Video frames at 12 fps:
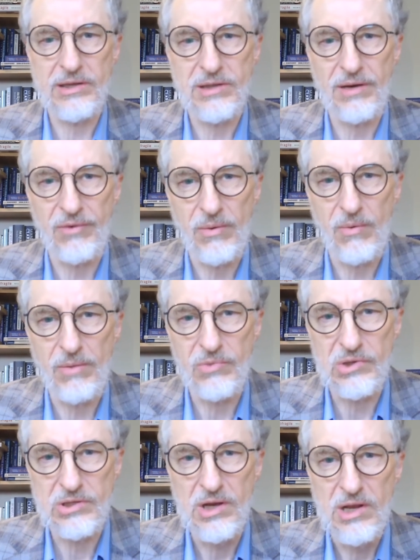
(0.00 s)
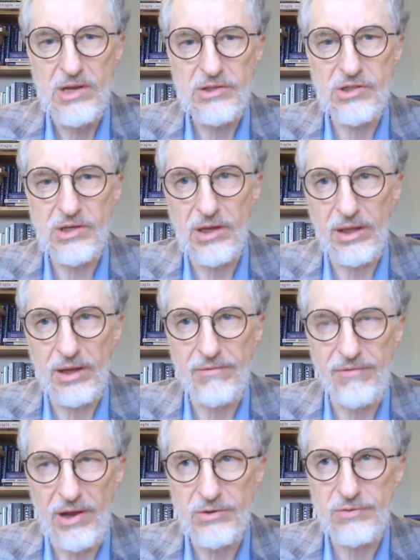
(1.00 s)
everyone was stealing
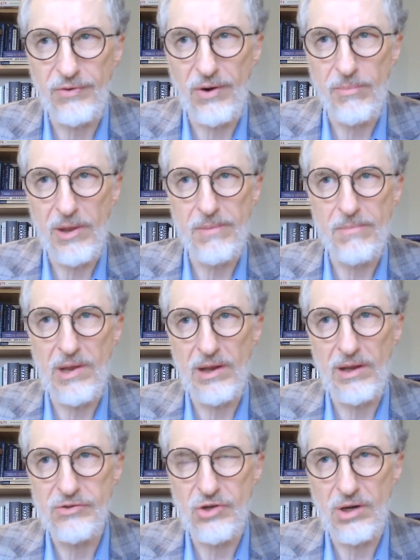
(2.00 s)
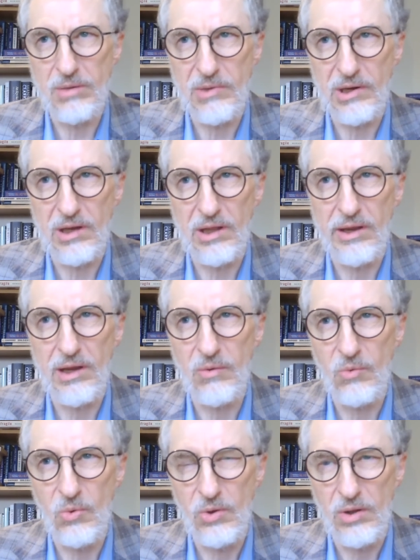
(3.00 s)
votes from him illegitimately and
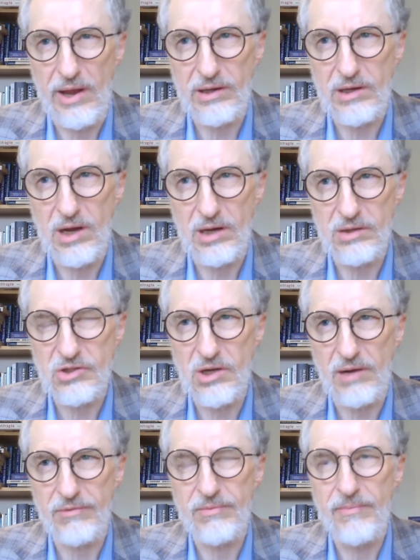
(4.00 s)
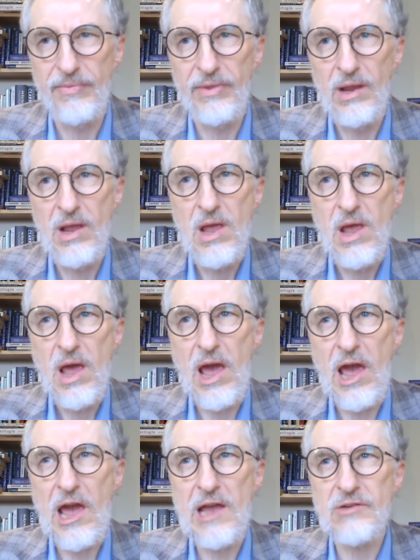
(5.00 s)
all that kind of stuff.
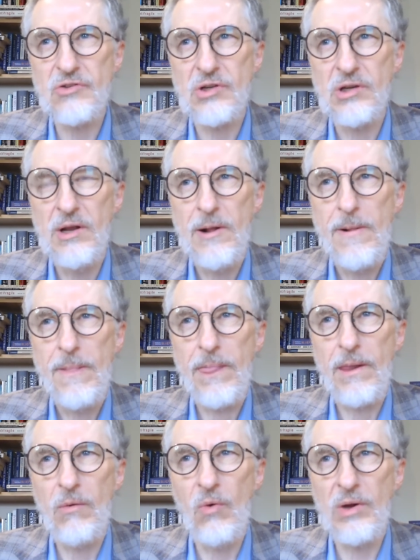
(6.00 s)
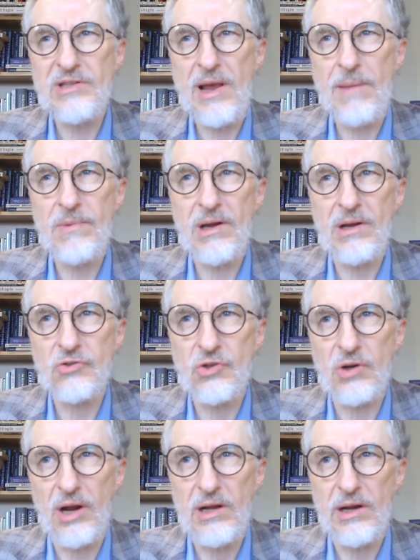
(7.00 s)
And what's happened in
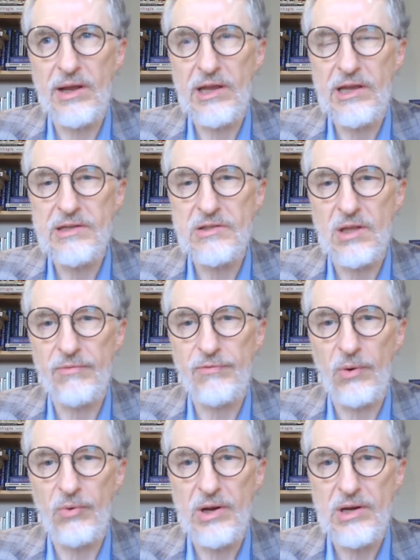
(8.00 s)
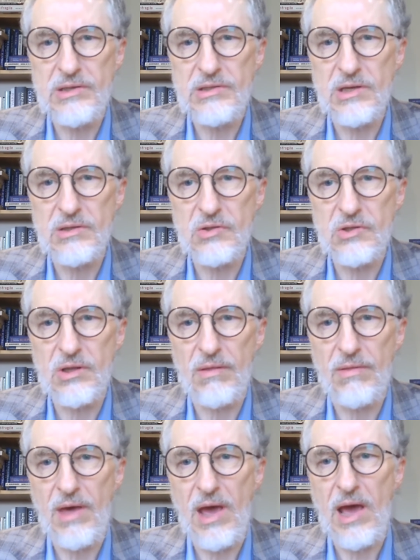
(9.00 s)
Australia is that for reasons
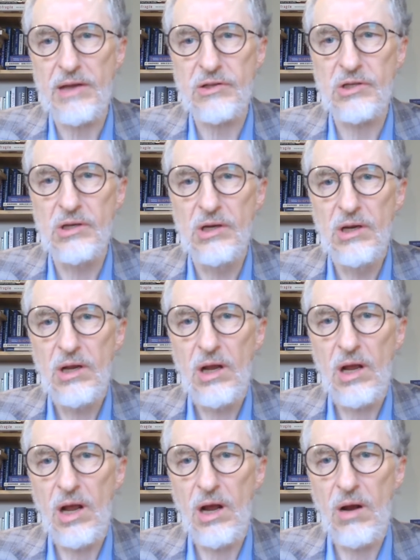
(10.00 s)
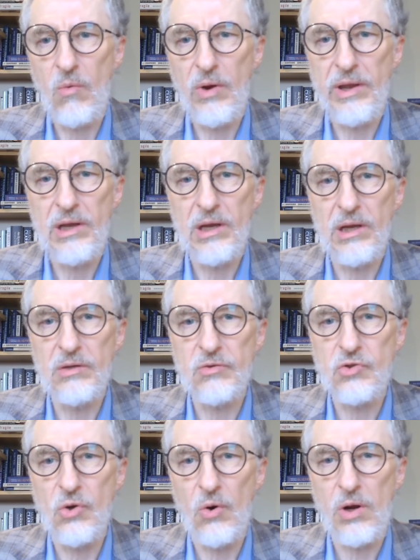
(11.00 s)
that we can
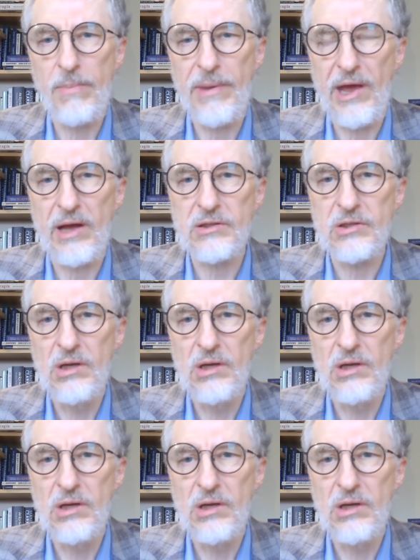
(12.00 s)
talk about,